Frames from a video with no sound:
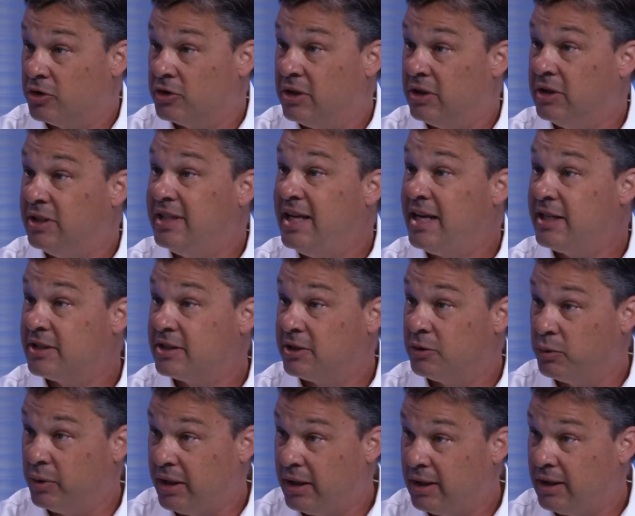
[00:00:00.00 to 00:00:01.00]
and desks that
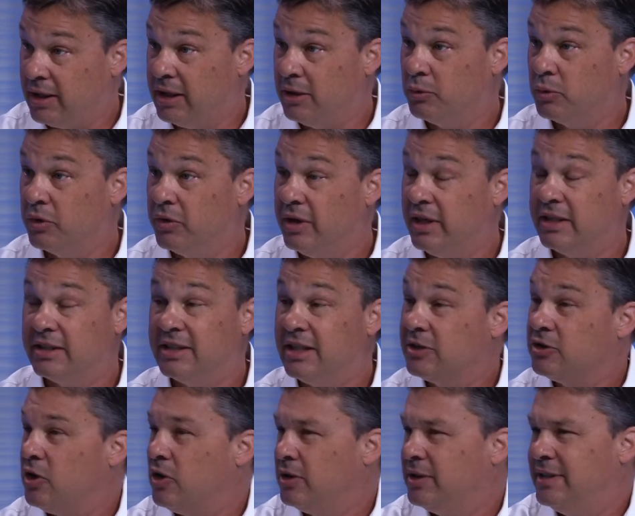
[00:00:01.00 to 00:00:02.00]
we cleaned were this. That's
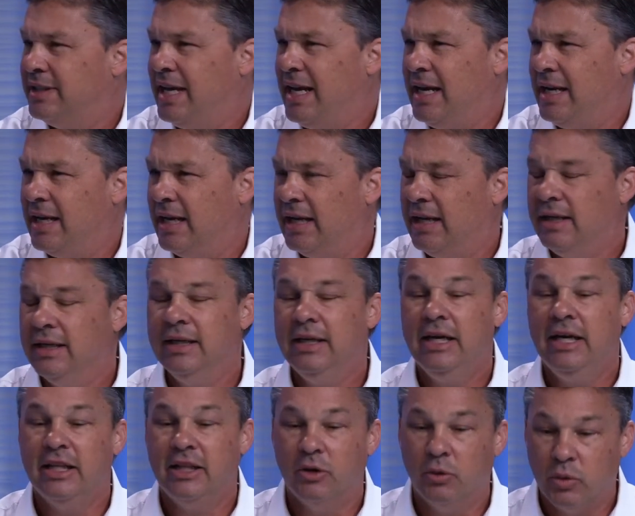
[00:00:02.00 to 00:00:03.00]
all data
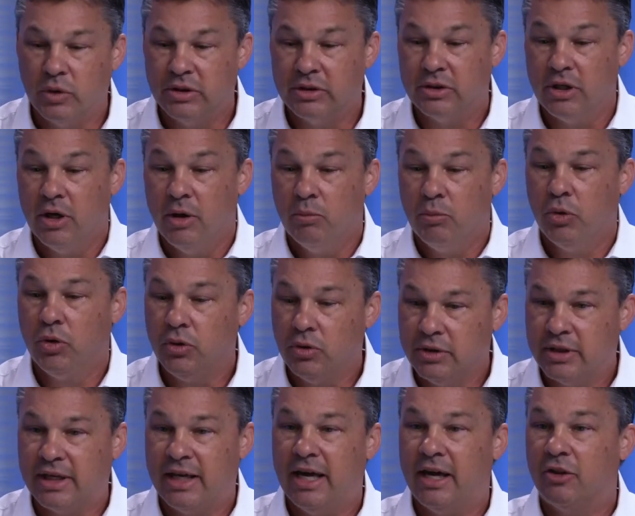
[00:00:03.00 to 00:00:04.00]
that was pulled
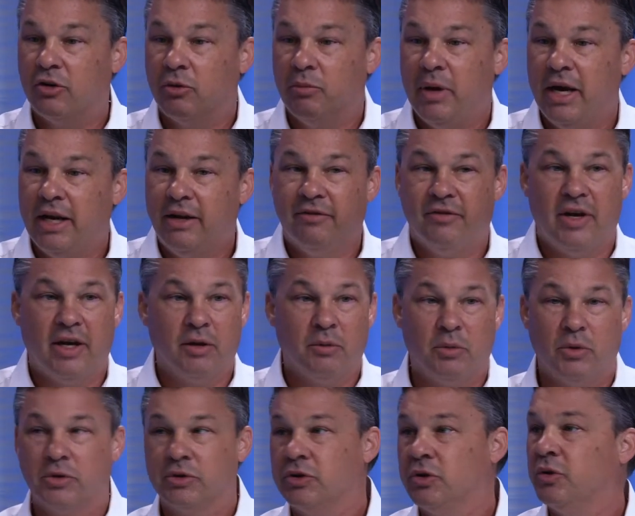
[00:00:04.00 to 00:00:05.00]
together, made
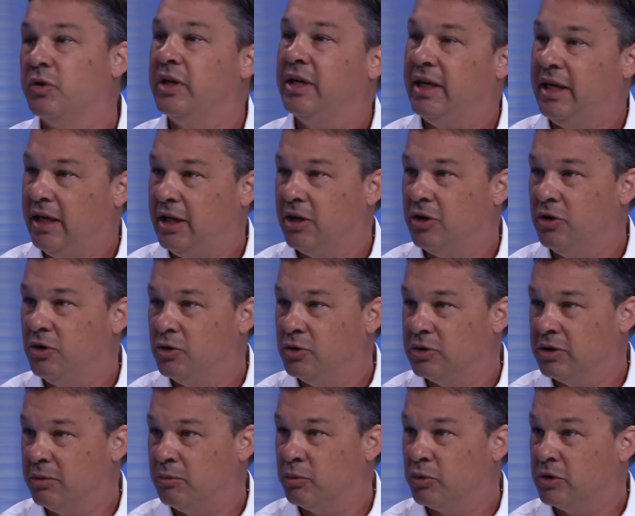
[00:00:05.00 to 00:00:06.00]
available so that he could use
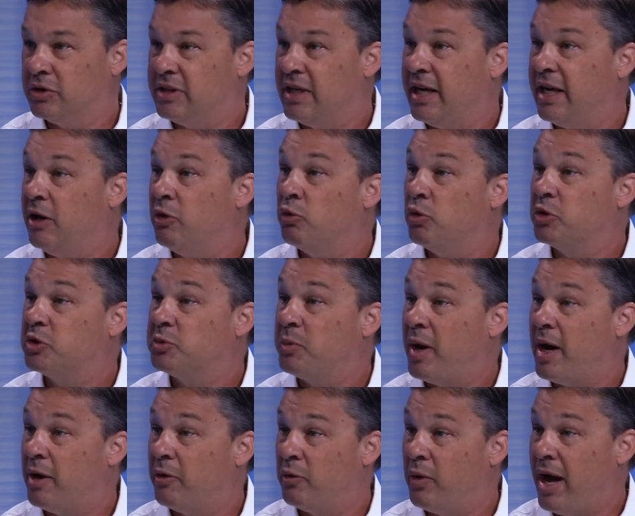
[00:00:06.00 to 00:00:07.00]
it and present and
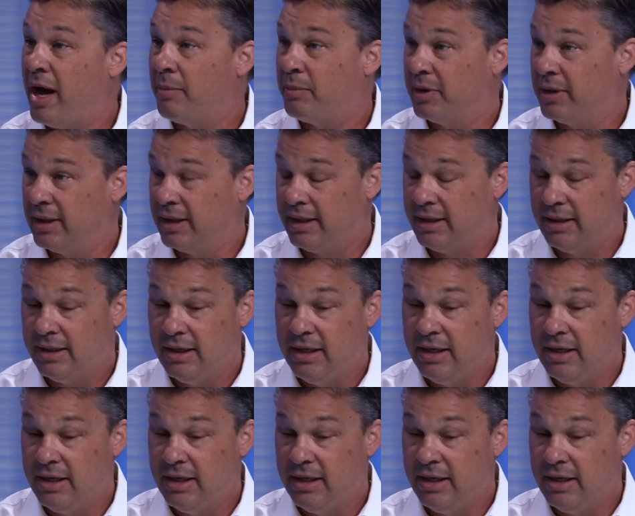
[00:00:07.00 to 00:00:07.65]
respond rapidly,